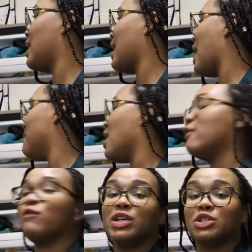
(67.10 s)
I got. My
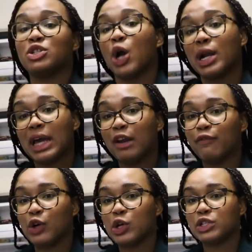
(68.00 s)
freezer's already kind
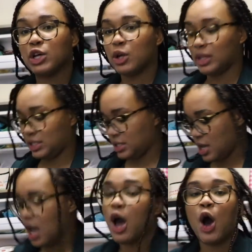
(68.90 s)
of full, so let's
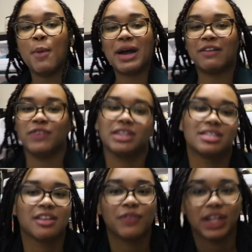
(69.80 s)
hope I can fit
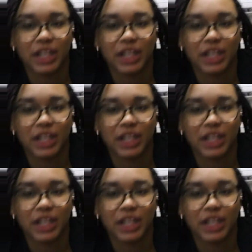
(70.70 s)
this stuff in